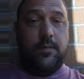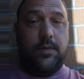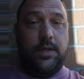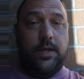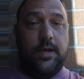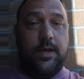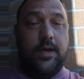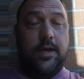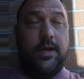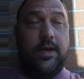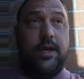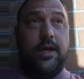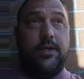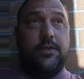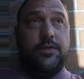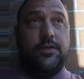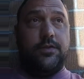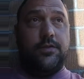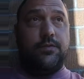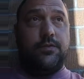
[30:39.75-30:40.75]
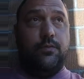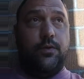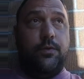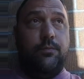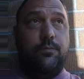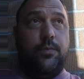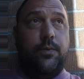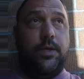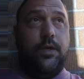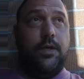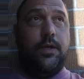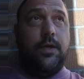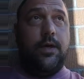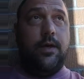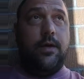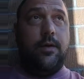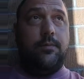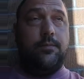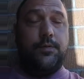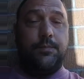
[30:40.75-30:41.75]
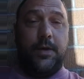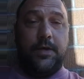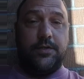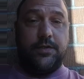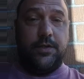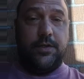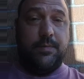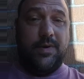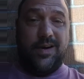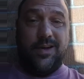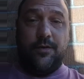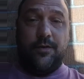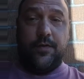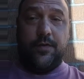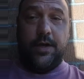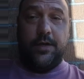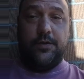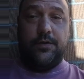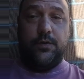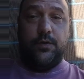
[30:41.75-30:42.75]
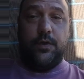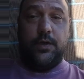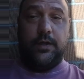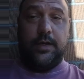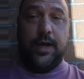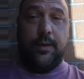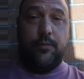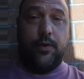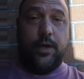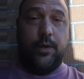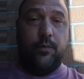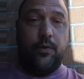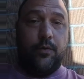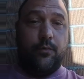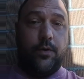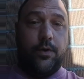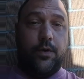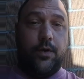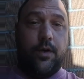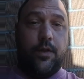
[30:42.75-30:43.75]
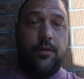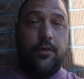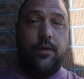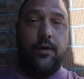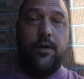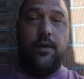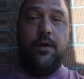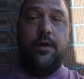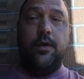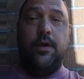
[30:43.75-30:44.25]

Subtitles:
The AI agents would be specially modified to collaborate with one another.